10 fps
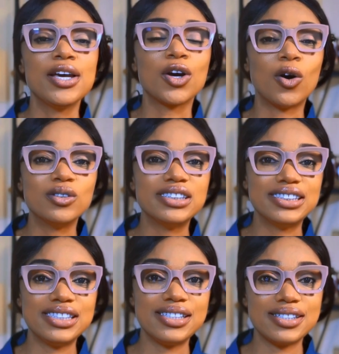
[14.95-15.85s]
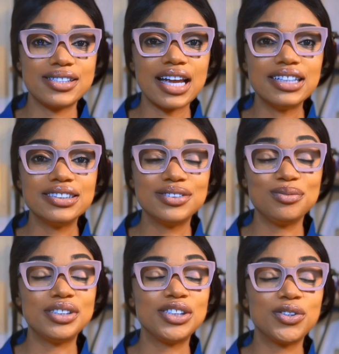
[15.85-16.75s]
consistent
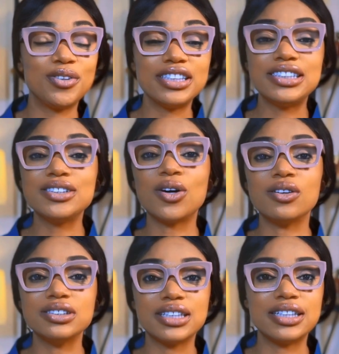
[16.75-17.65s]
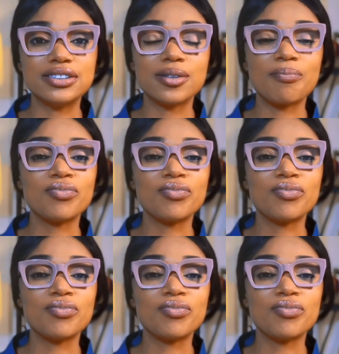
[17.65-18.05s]
with creating content